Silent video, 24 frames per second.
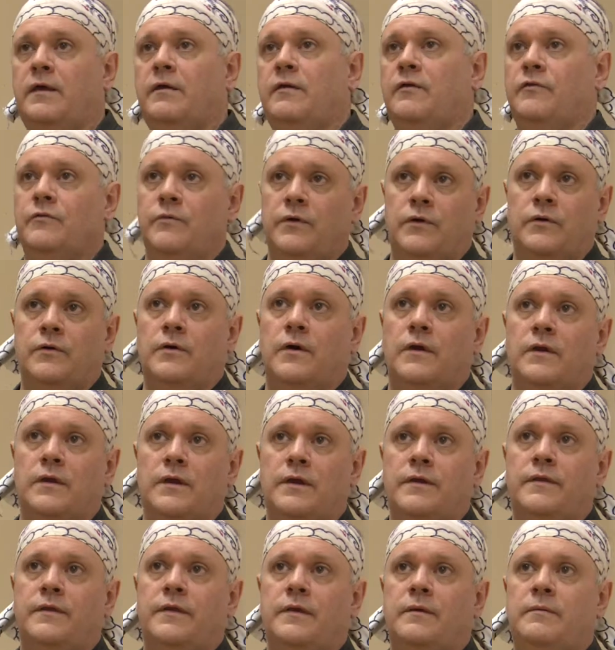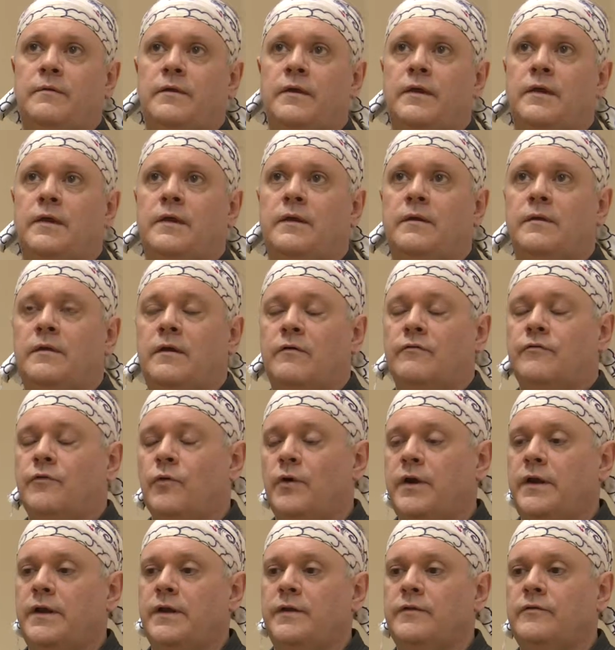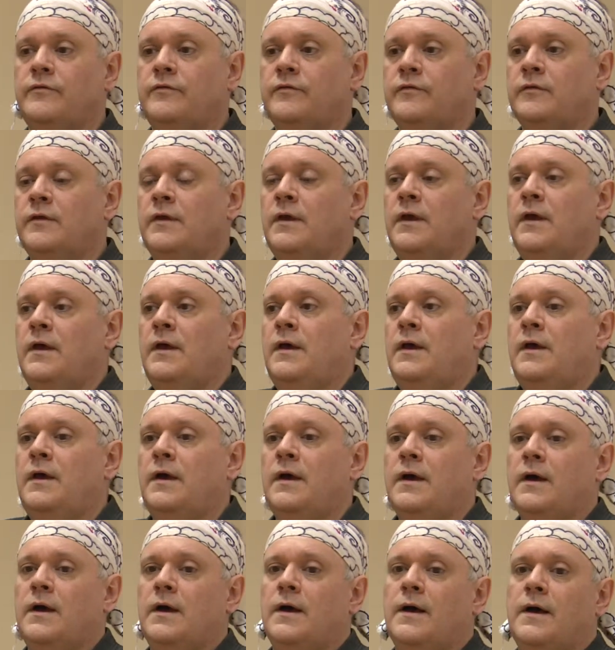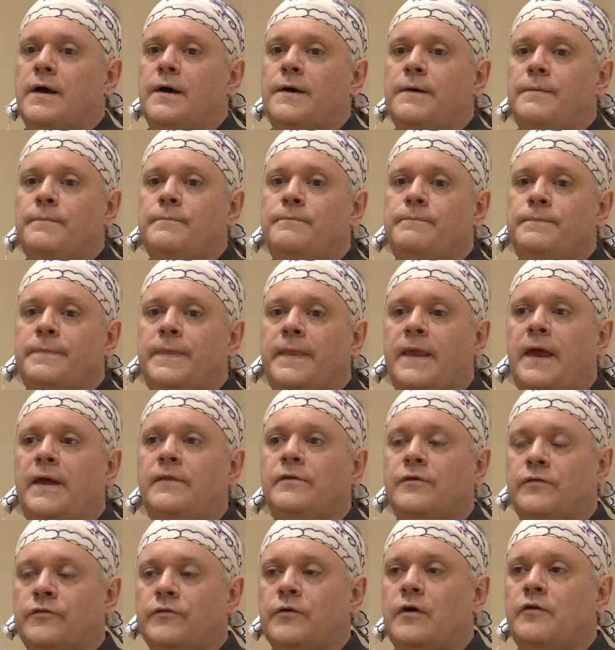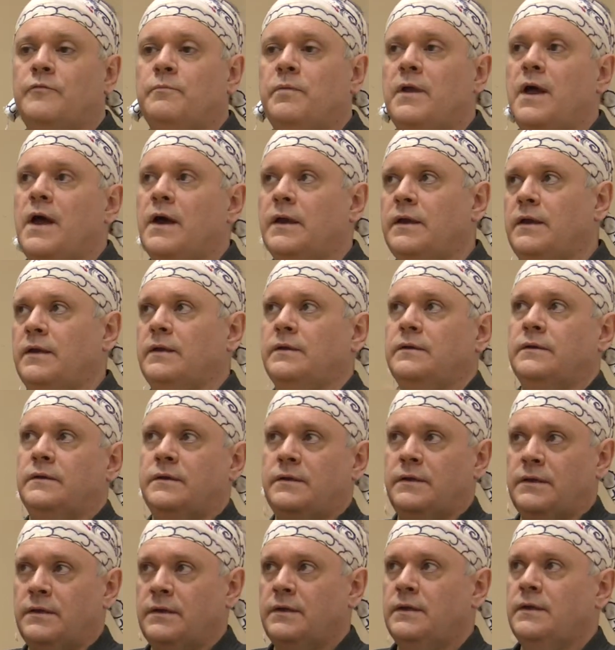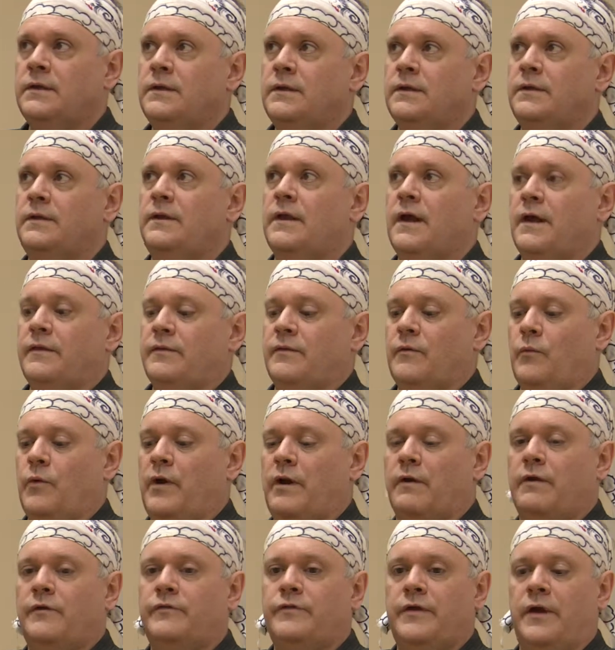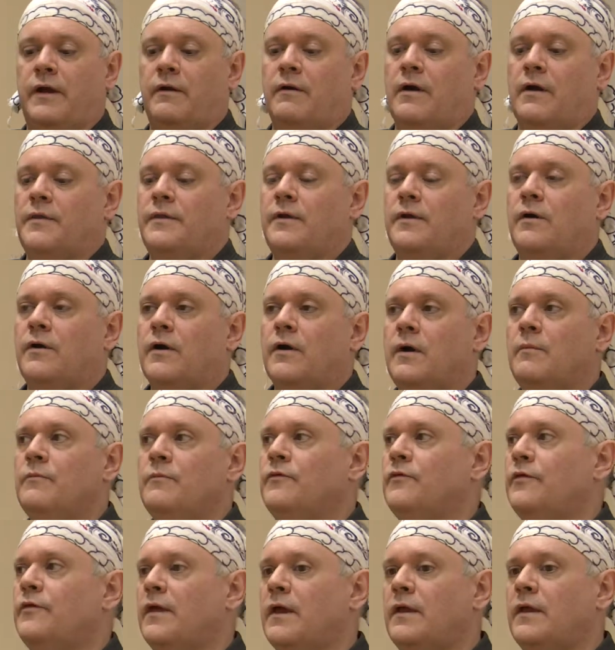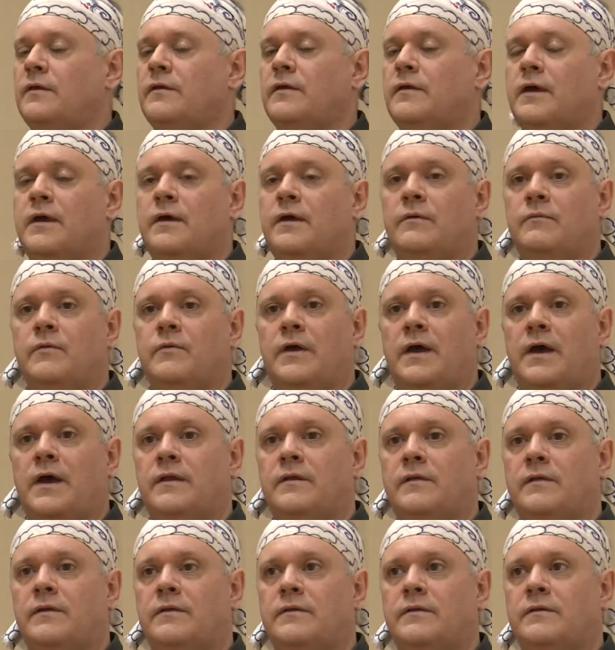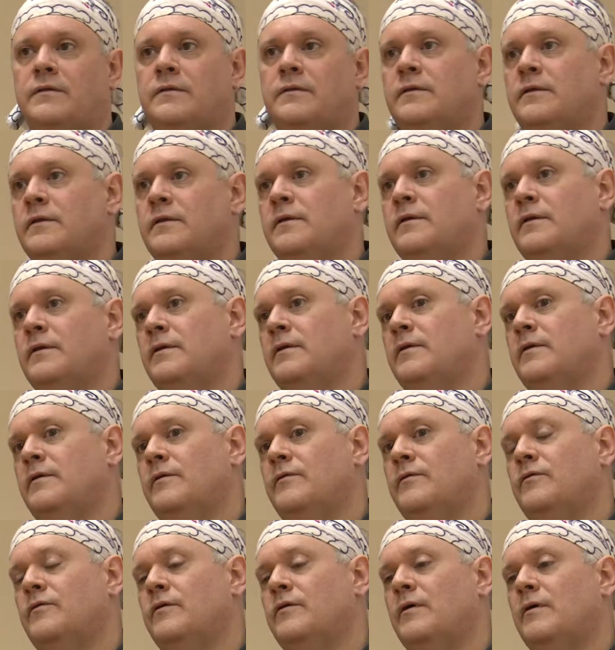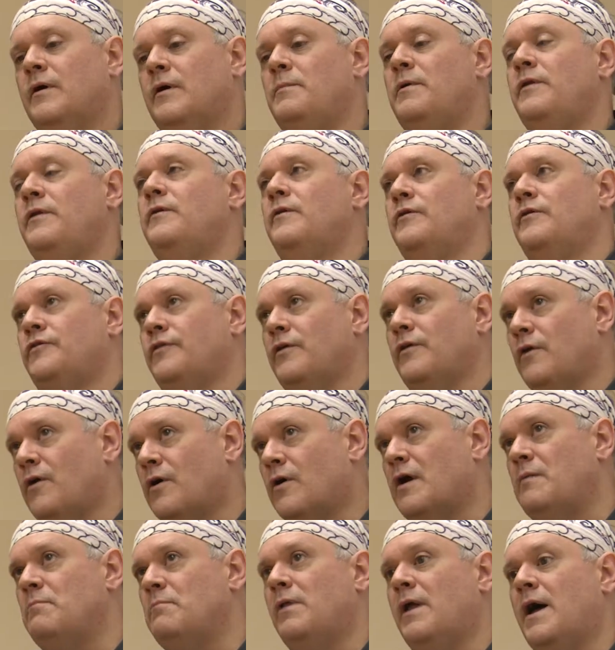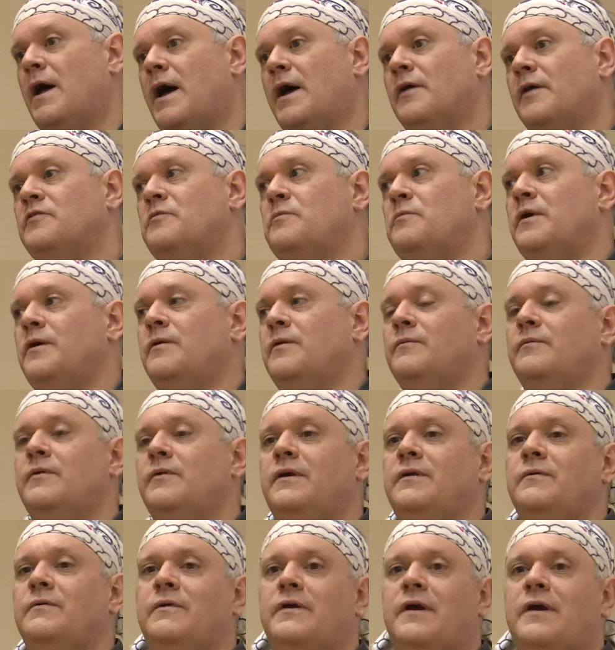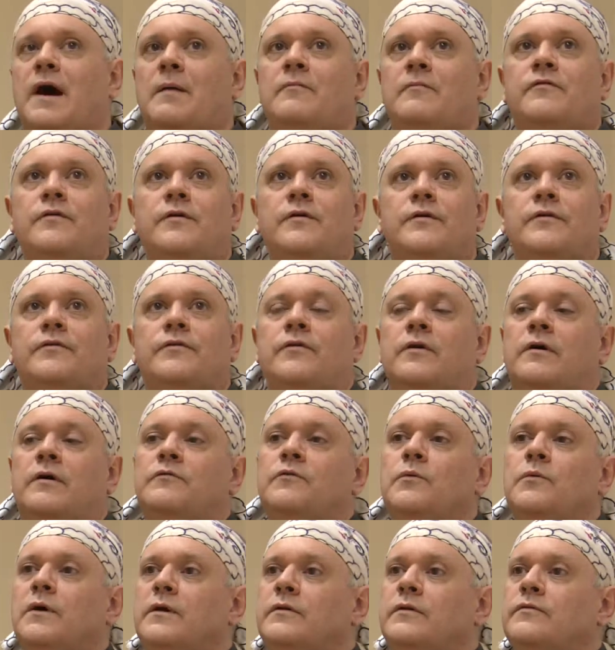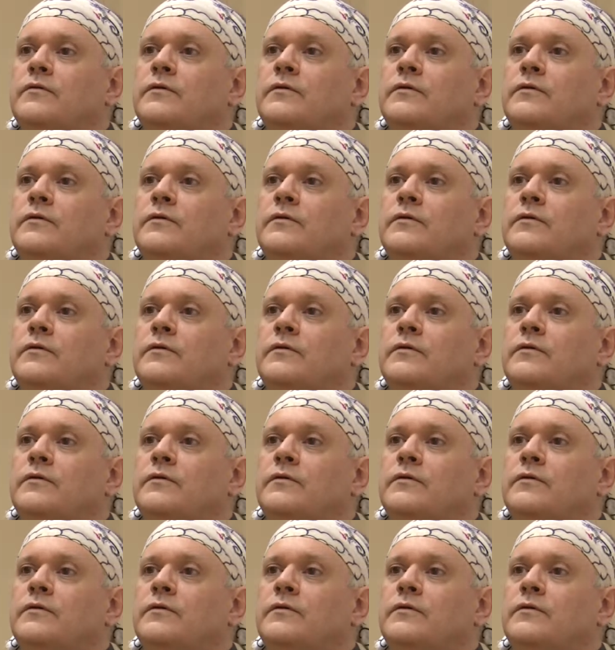as we call it, the avoidance, and the soft blocking, not the wear and tear on the arms that we had. I mean, they're still hard blocks, but we opt for the soft ones.